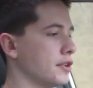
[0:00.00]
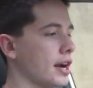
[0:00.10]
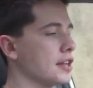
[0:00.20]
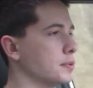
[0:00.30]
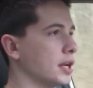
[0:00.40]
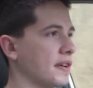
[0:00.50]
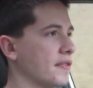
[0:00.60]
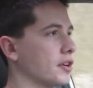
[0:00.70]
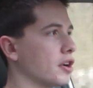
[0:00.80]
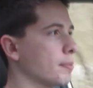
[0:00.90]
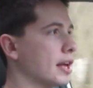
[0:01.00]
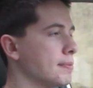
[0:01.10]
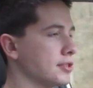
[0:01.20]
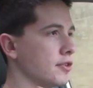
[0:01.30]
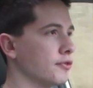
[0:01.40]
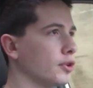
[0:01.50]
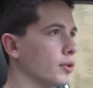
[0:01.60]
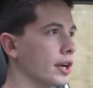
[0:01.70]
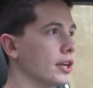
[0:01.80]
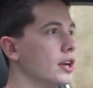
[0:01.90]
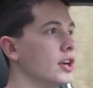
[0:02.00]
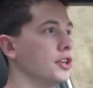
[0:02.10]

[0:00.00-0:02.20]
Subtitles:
if you're at 2,500 RPMs and you floor it,